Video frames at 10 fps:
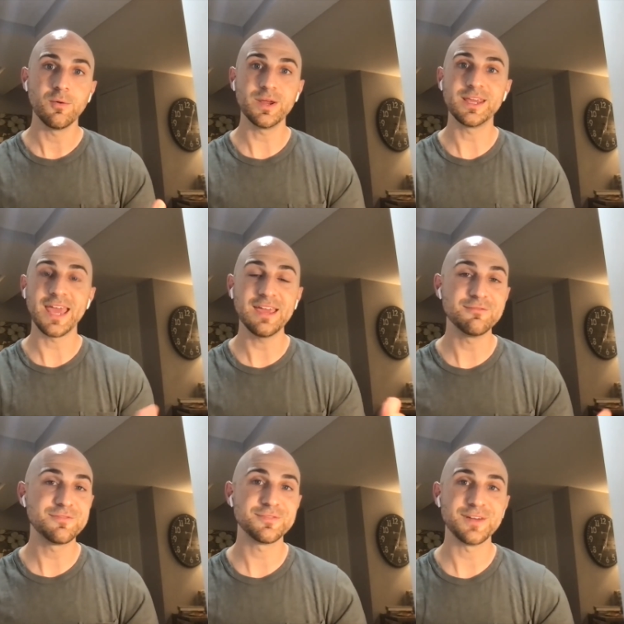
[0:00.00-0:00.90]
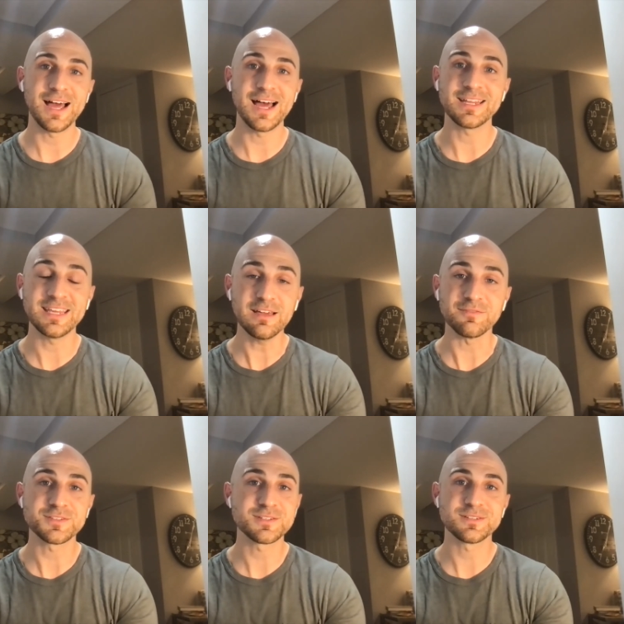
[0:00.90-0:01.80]
gave
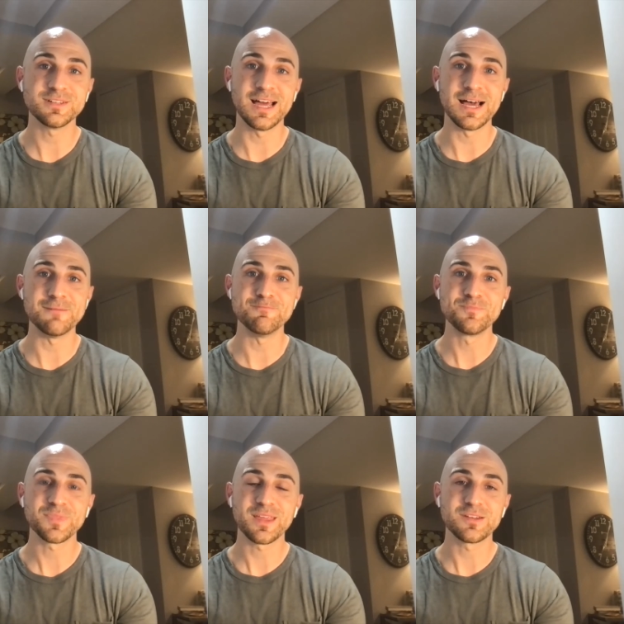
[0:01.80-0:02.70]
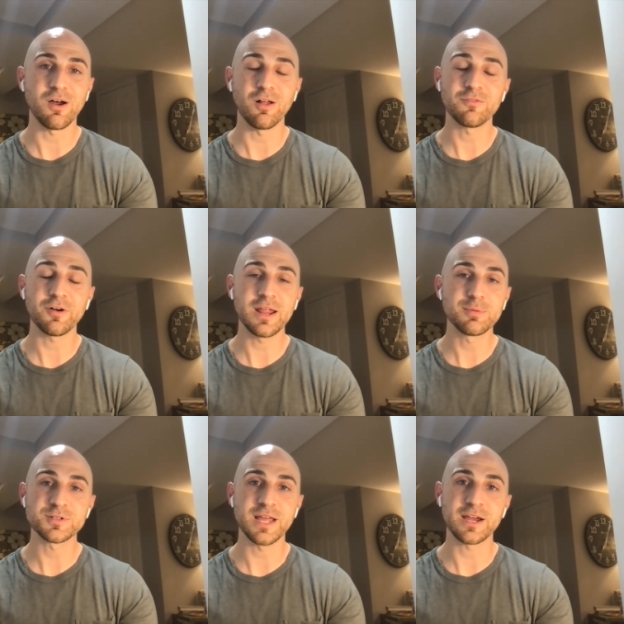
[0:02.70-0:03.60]
gifts to all of our
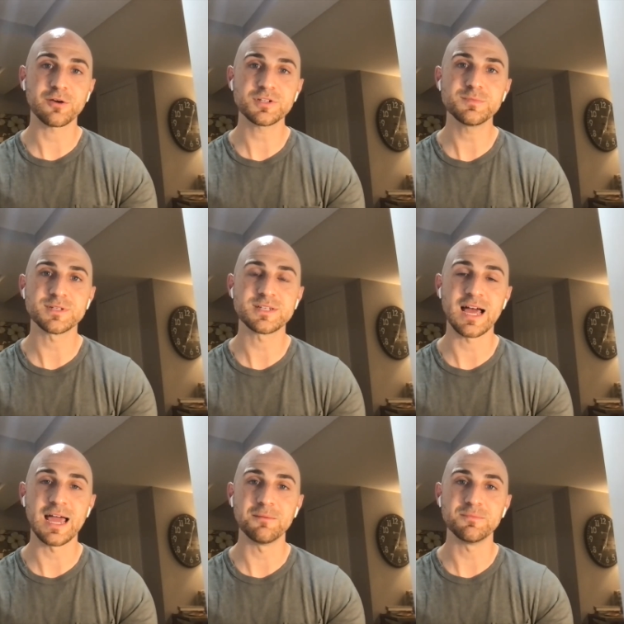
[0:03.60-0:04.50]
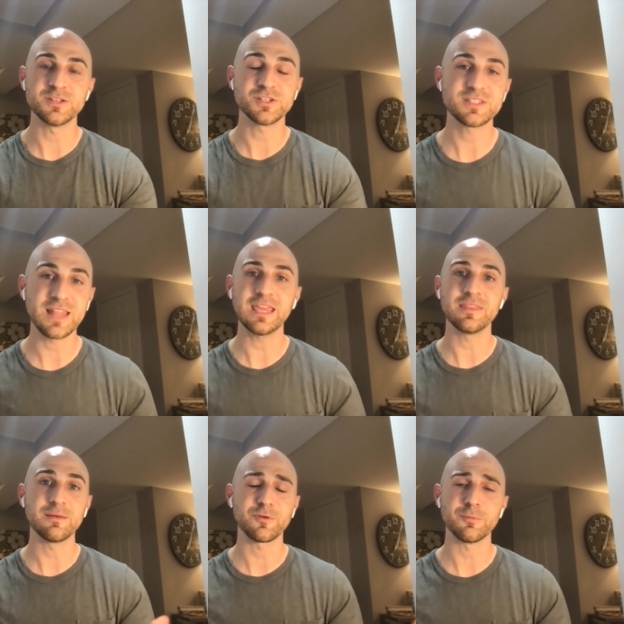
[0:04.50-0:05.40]
neighbors at Christmas time, just thanking
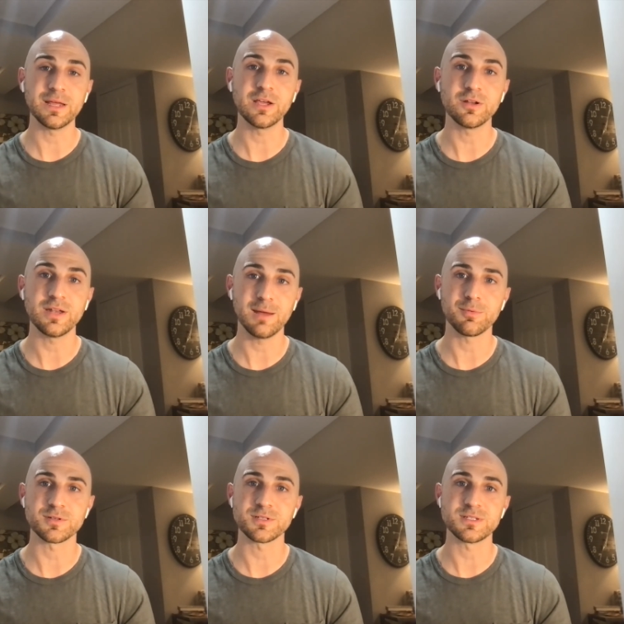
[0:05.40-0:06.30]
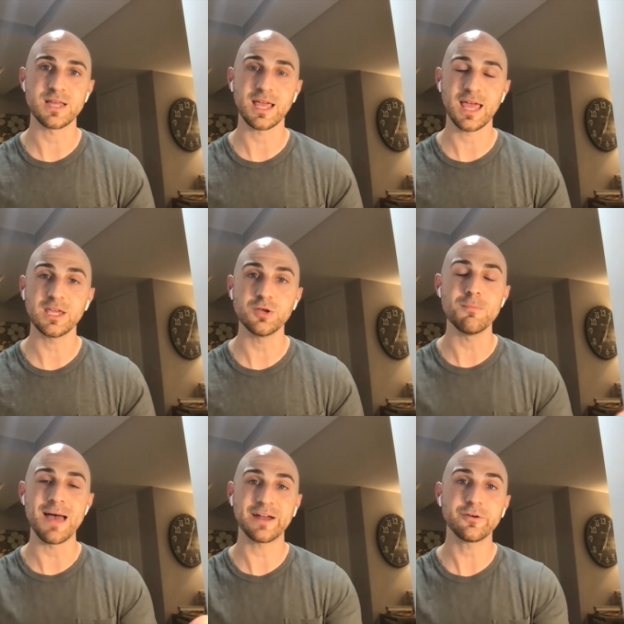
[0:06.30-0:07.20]
them for being good neighbors and saying, hey, you
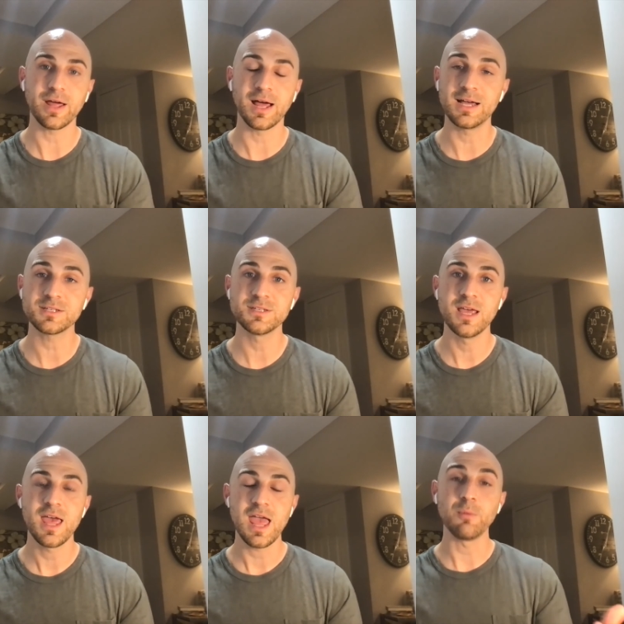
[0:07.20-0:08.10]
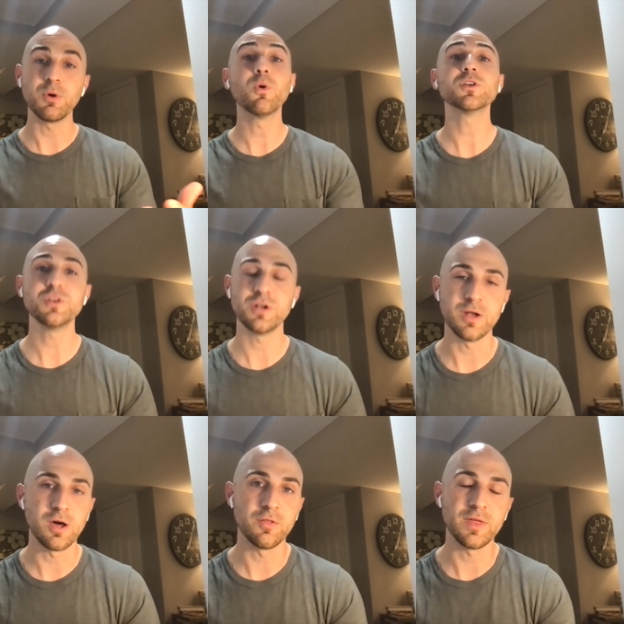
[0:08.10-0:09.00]
matter to us, and we want you to
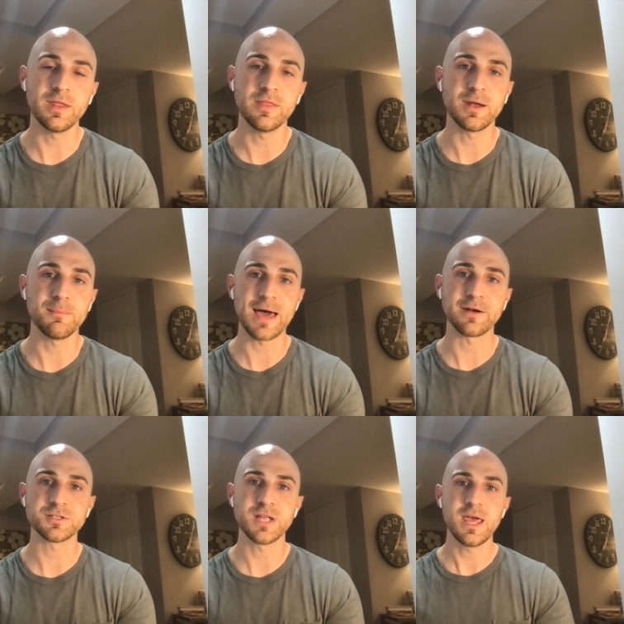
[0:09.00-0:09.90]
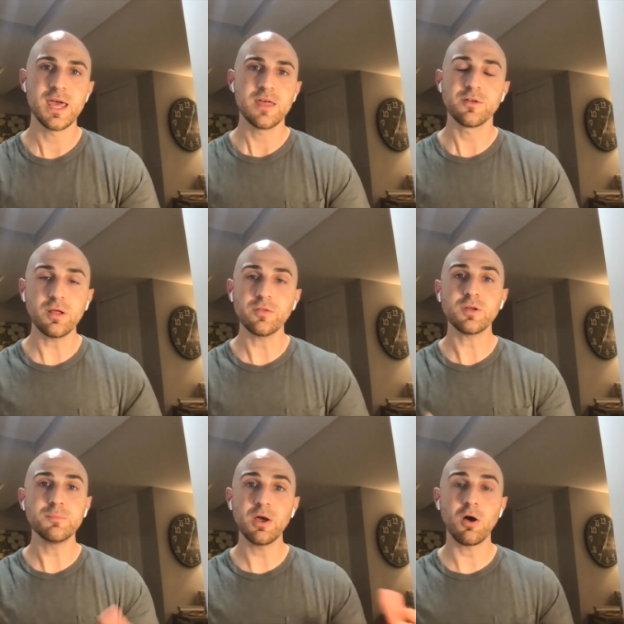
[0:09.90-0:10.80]
know that it matters. There
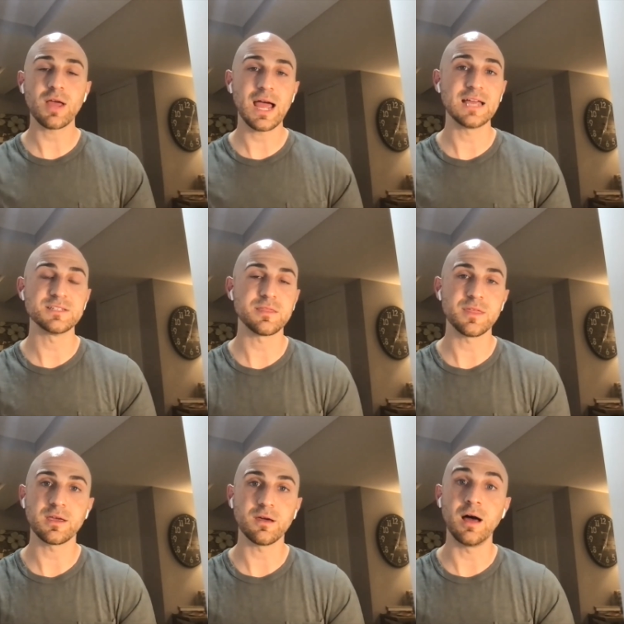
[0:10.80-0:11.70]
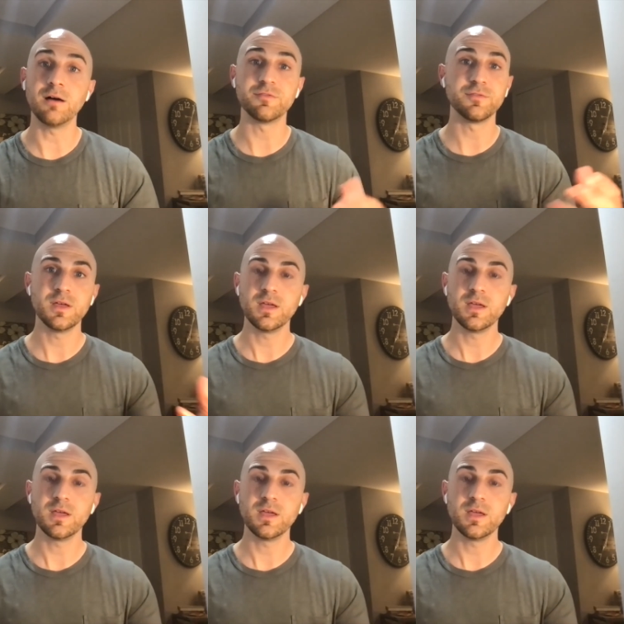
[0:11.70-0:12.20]
can be all kinds, I think, of